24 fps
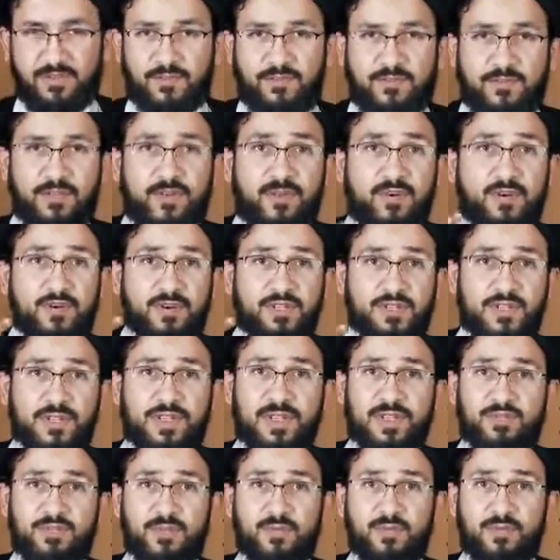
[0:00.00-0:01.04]
for the
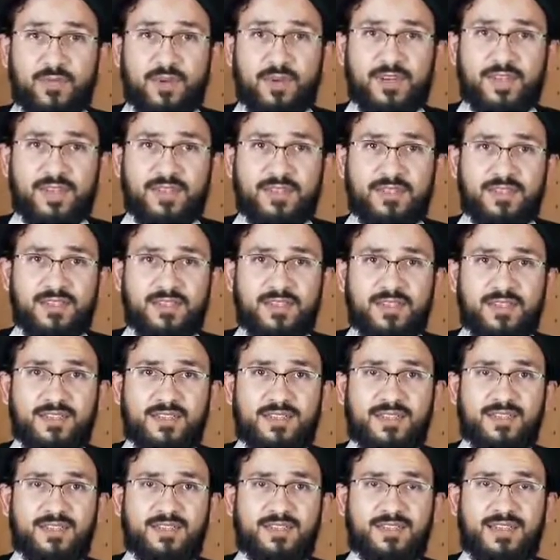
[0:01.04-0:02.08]
level 1
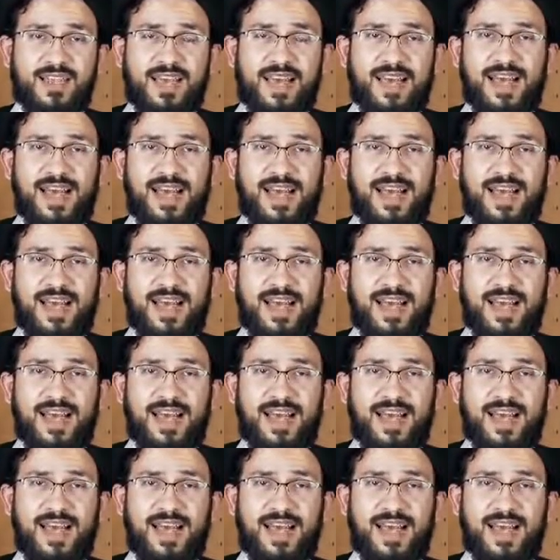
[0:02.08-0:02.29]
is